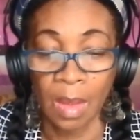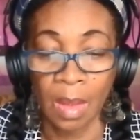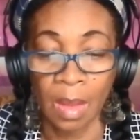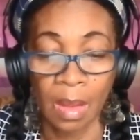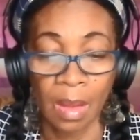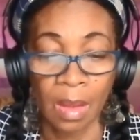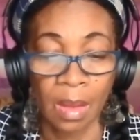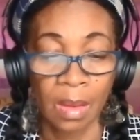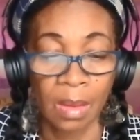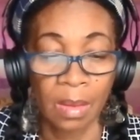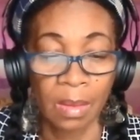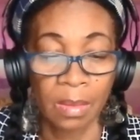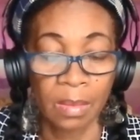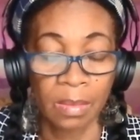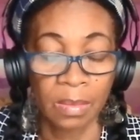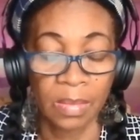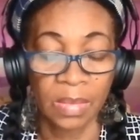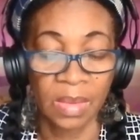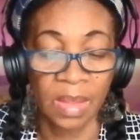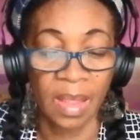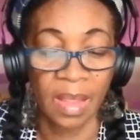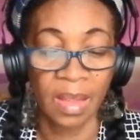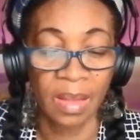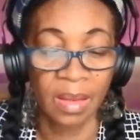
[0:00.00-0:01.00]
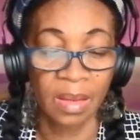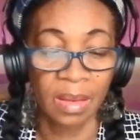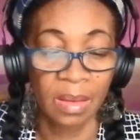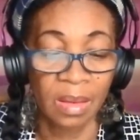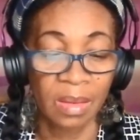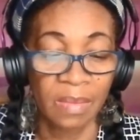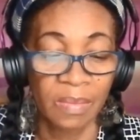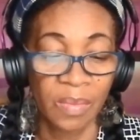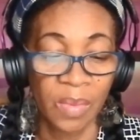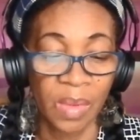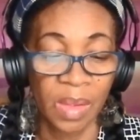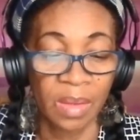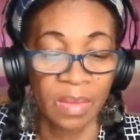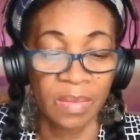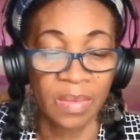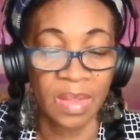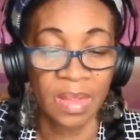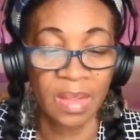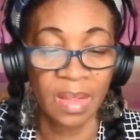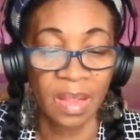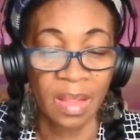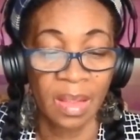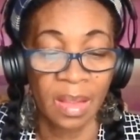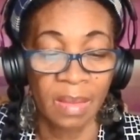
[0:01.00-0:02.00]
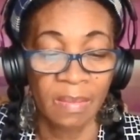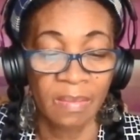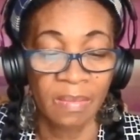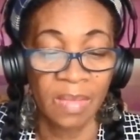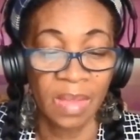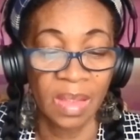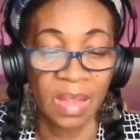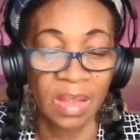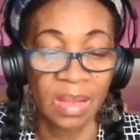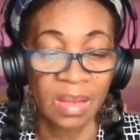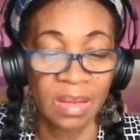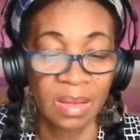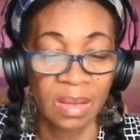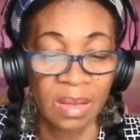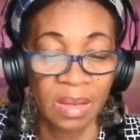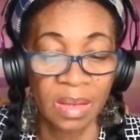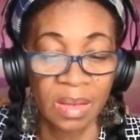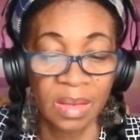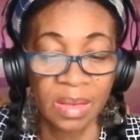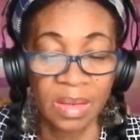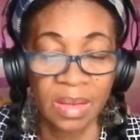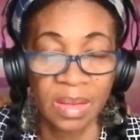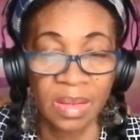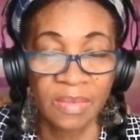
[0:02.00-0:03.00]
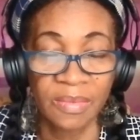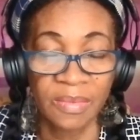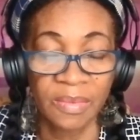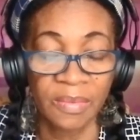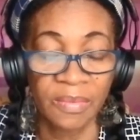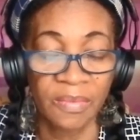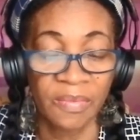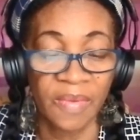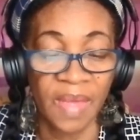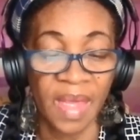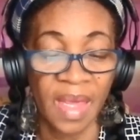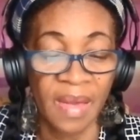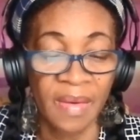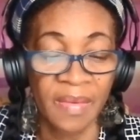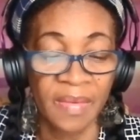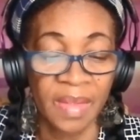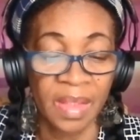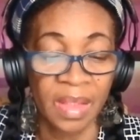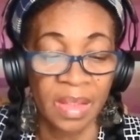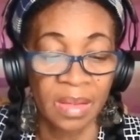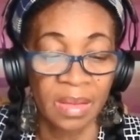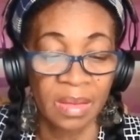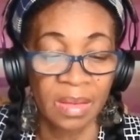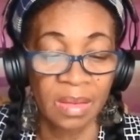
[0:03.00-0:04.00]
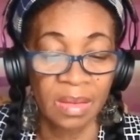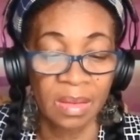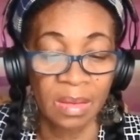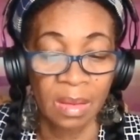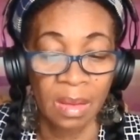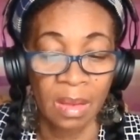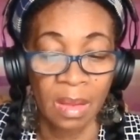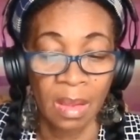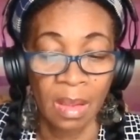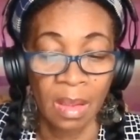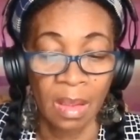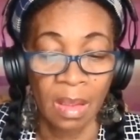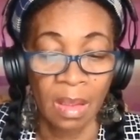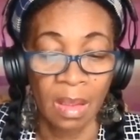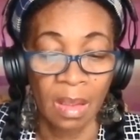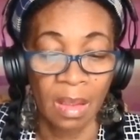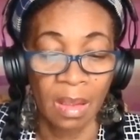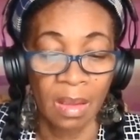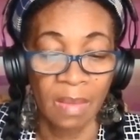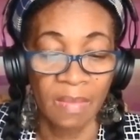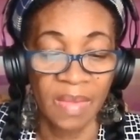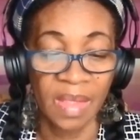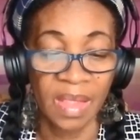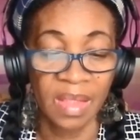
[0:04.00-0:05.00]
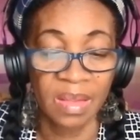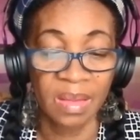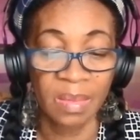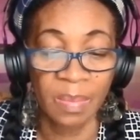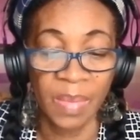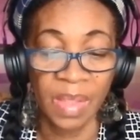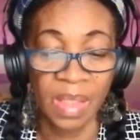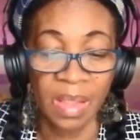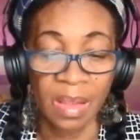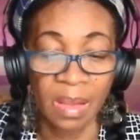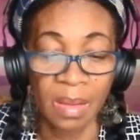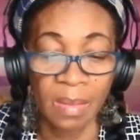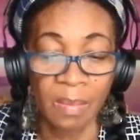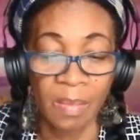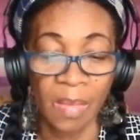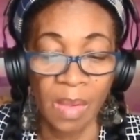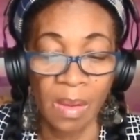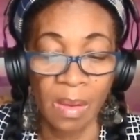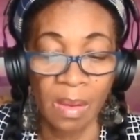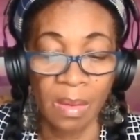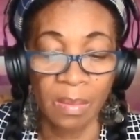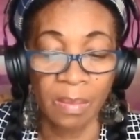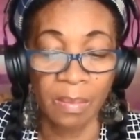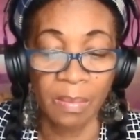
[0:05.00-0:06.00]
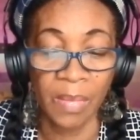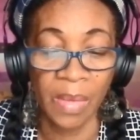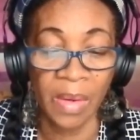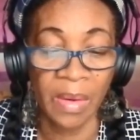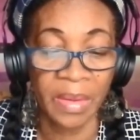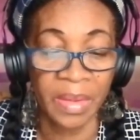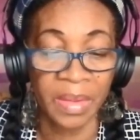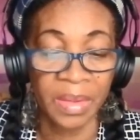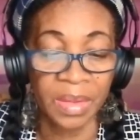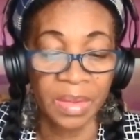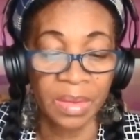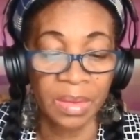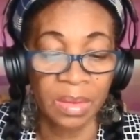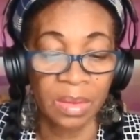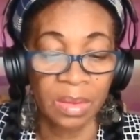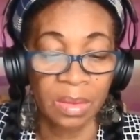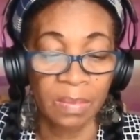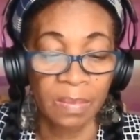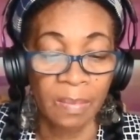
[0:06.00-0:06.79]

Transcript: .gov website, these are the different variants that's being monitored.